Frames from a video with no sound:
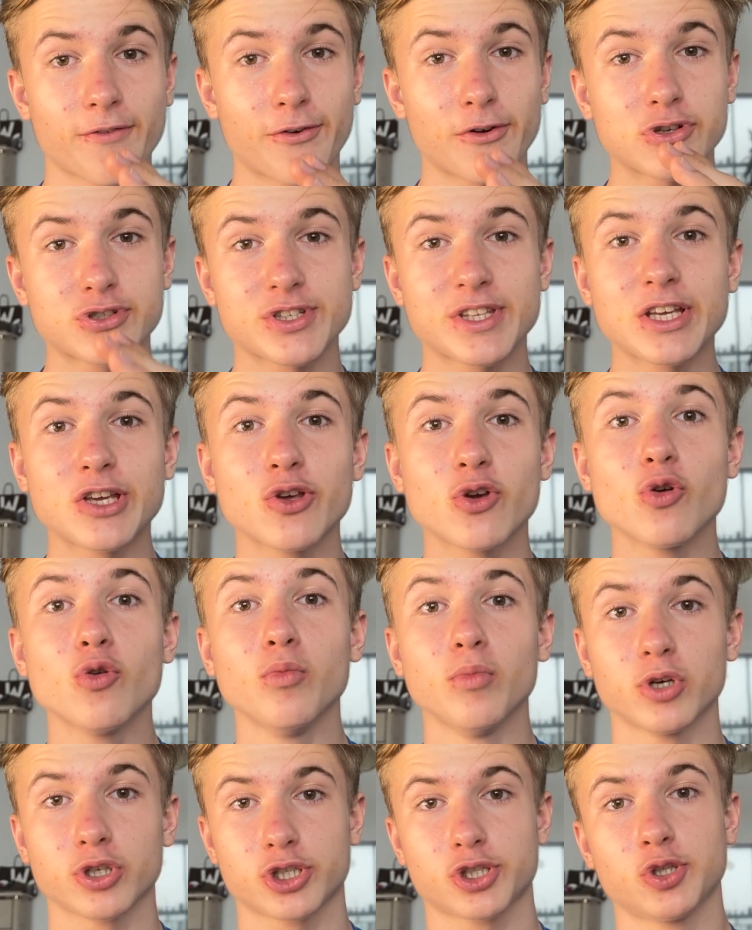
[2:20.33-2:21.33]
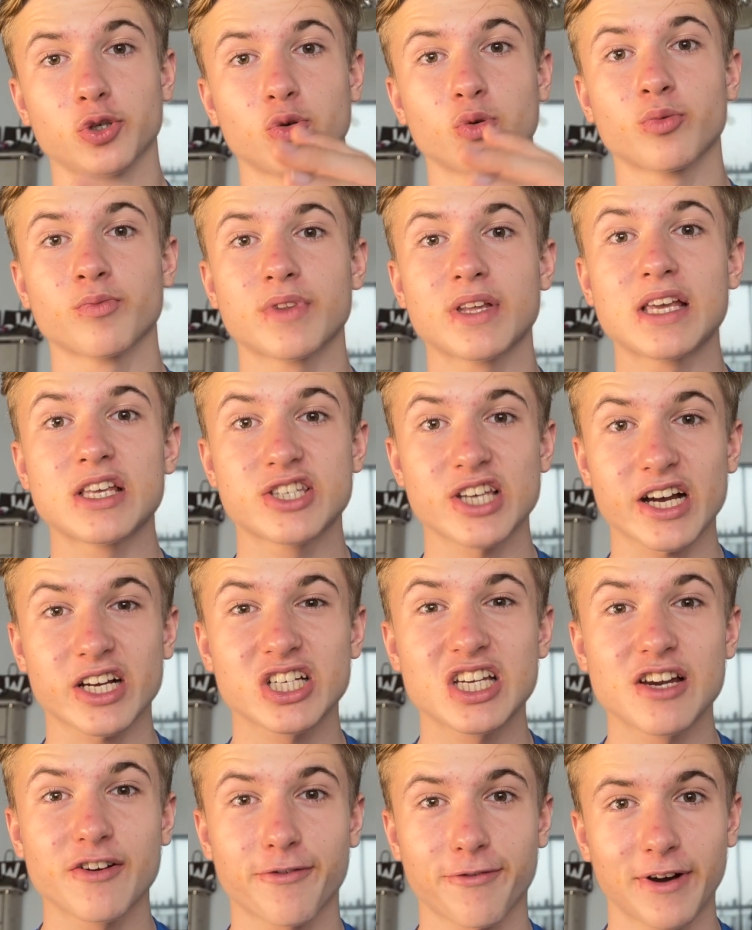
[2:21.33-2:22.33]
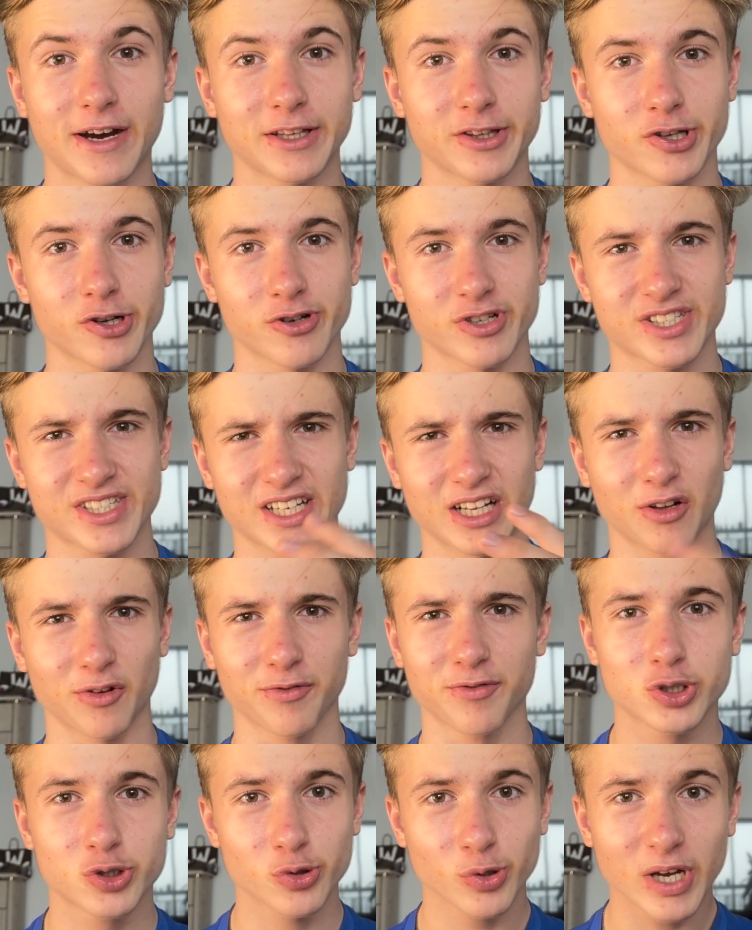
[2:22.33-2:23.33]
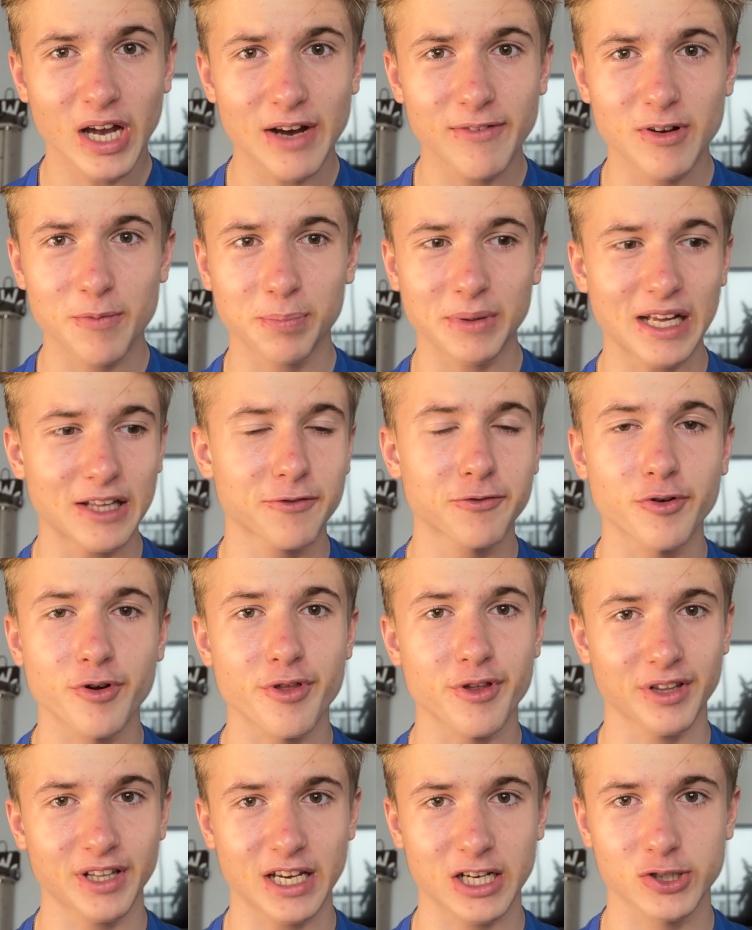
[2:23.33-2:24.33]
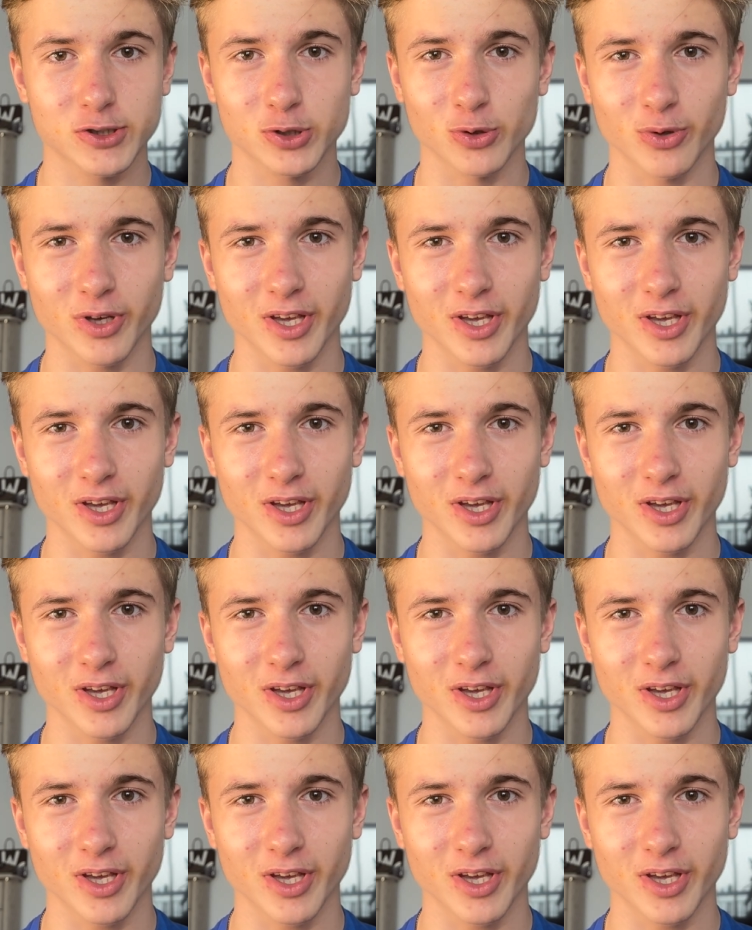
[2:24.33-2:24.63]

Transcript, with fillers: first thing you must do is actually find yourself do you have a plan for the next two